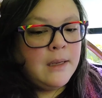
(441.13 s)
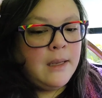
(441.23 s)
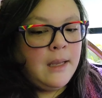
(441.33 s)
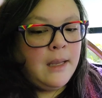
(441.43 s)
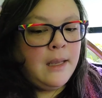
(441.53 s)

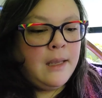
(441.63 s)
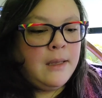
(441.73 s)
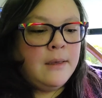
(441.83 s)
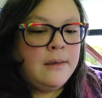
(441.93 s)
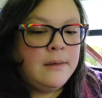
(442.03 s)

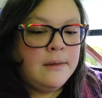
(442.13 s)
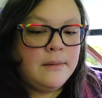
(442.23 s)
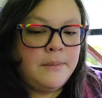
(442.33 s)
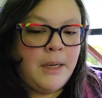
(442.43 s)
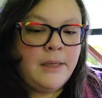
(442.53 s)
and
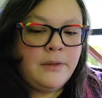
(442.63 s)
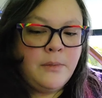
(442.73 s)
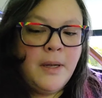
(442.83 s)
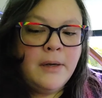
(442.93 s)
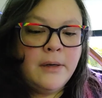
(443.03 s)
my
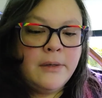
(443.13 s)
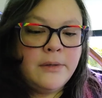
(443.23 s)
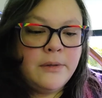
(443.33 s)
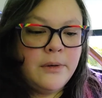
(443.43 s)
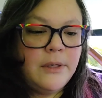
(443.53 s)
sweater is
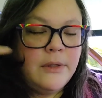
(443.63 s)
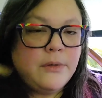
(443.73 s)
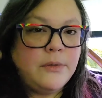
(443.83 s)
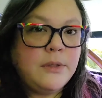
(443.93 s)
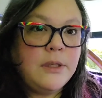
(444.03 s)

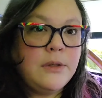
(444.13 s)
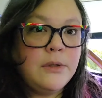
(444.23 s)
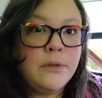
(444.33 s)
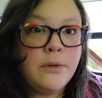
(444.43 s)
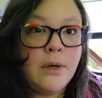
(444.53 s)
32
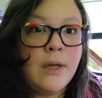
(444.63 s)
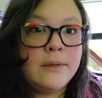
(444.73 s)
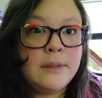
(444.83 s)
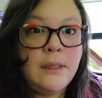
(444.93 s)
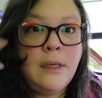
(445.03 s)
stitches
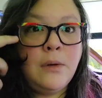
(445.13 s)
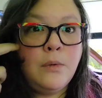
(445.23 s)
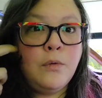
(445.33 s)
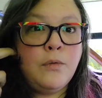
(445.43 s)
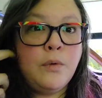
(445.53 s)
across to
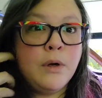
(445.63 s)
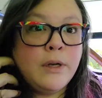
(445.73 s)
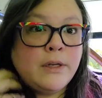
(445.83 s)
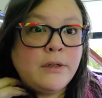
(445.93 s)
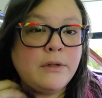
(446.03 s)
equal 4
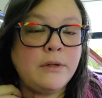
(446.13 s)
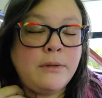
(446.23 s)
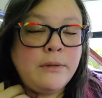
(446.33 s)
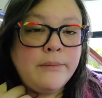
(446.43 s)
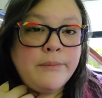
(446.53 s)

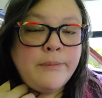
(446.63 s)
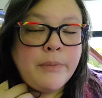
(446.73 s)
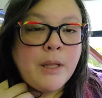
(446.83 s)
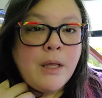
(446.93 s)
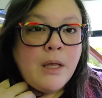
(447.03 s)
inches.
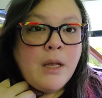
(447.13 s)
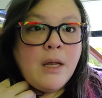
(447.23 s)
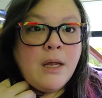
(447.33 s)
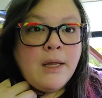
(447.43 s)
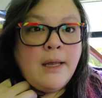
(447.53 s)

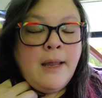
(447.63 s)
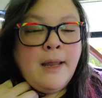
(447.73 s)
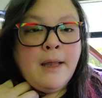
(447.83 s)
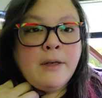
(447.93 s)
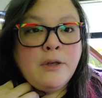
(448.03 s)

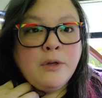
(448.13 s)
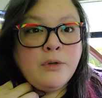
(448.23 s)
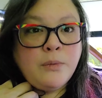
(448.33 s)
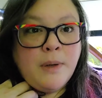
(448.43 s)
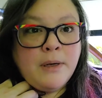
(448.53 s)
And your
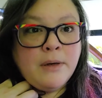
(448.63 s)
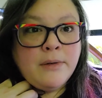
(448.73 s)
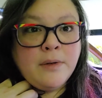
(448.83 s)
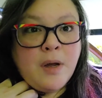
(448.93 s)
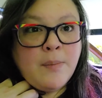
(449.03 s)
sweater
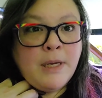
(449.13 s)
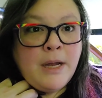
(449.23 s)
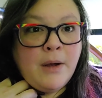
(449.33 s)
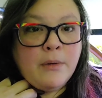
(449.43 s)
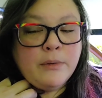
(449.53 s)
is coming
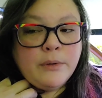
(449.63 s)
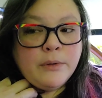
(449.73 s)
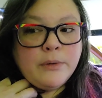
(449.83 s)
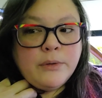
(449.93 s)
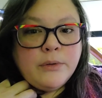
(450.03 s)
out
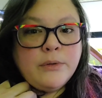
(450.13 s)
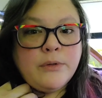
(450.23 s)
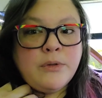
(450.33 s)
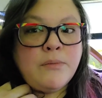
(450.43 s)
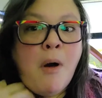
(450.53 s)

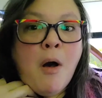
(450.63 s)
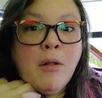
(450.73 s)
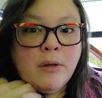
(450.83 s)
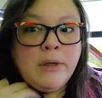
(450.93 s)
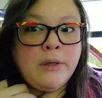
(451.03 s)

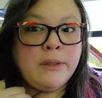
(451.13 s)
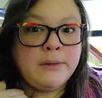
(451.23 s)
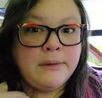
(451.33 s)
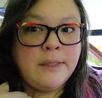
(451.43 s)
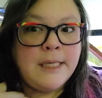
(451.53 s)
smaller.
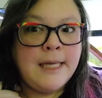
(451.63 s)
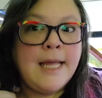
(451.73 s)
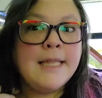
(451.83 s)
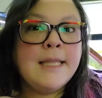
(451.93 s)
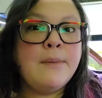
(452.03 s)

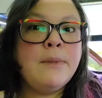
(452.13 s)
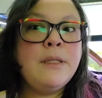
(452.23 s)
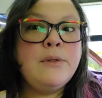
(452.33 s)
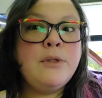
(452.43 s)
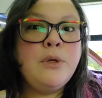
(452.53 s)
That
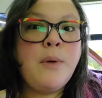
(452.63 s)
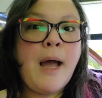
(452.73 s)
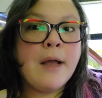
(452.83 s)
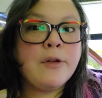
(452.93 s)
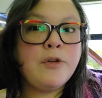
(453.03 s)
means you
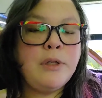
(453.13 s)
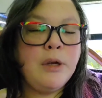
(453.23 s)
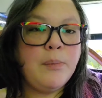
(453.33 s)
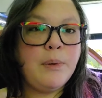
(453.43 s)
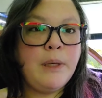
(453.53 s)
actually are
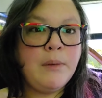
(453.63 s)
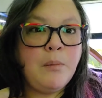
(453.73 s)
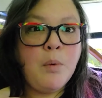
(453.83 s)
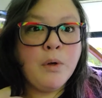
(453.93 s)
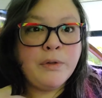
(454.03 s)
putting
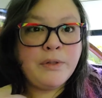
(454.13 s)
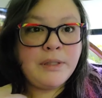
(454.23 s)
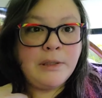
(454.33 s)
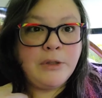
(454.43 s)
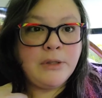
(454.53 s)
more
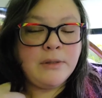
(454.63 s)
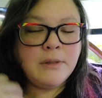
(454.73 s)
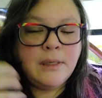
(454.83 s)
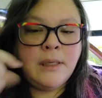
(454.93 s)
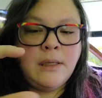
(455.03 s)
stitches
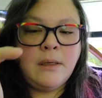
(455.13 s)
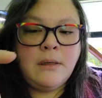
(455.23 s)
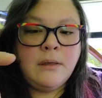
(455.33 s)
in